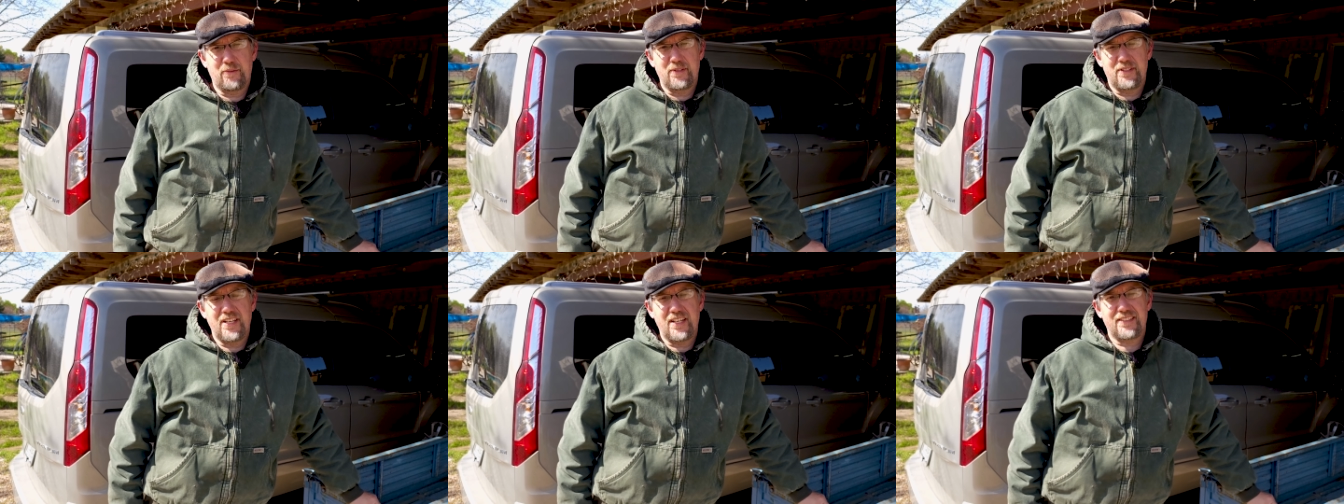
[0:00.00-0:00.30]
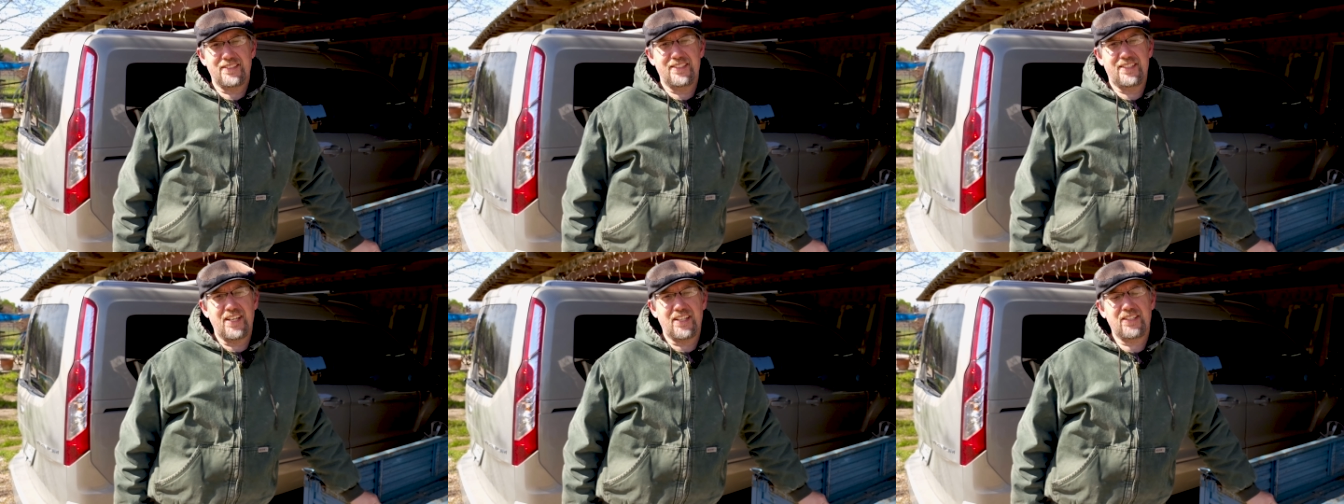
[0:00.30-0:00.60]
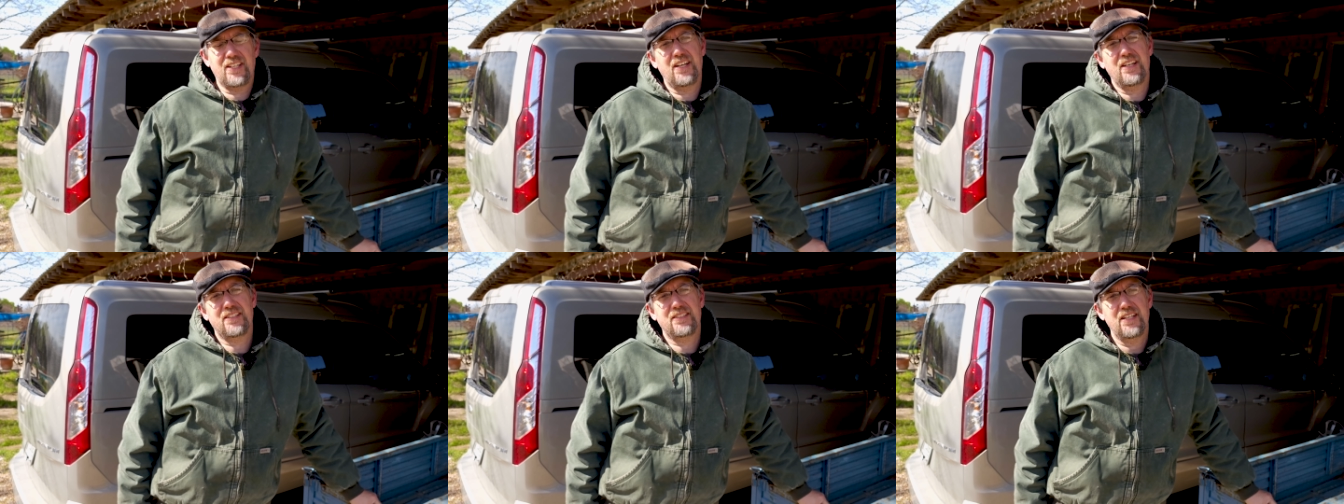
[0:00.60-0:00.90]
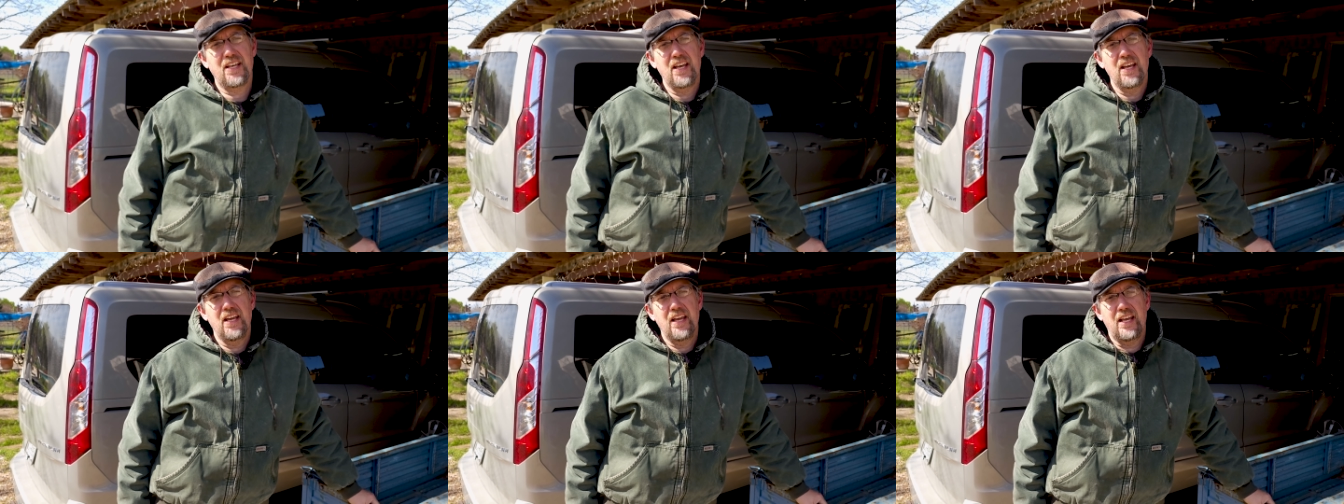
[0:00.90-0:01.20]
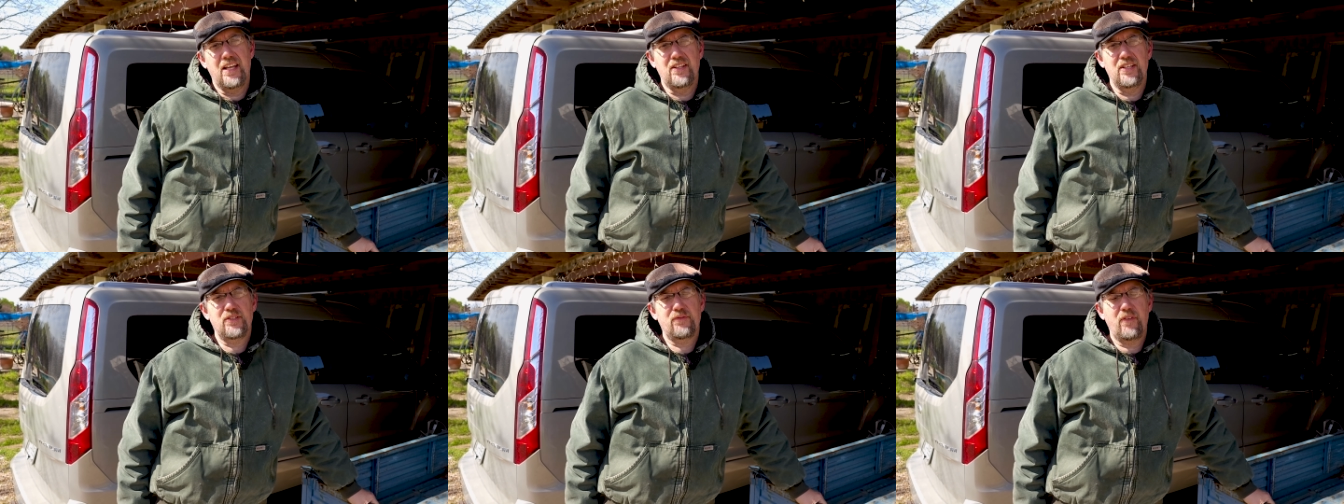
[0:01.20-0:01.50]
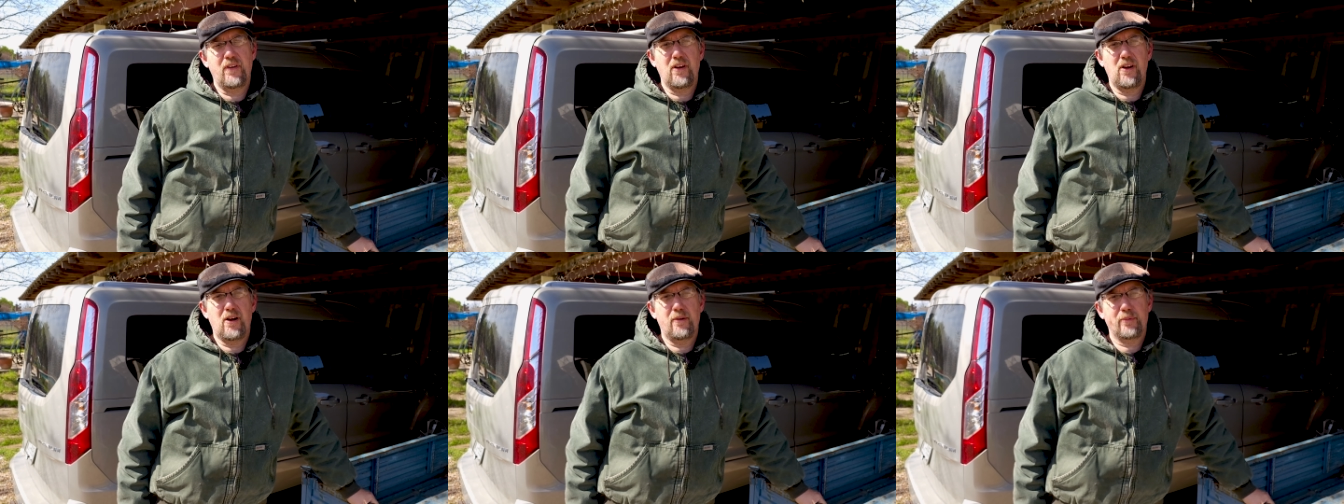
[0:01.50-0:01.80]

with TEXAS-TUK. In this video,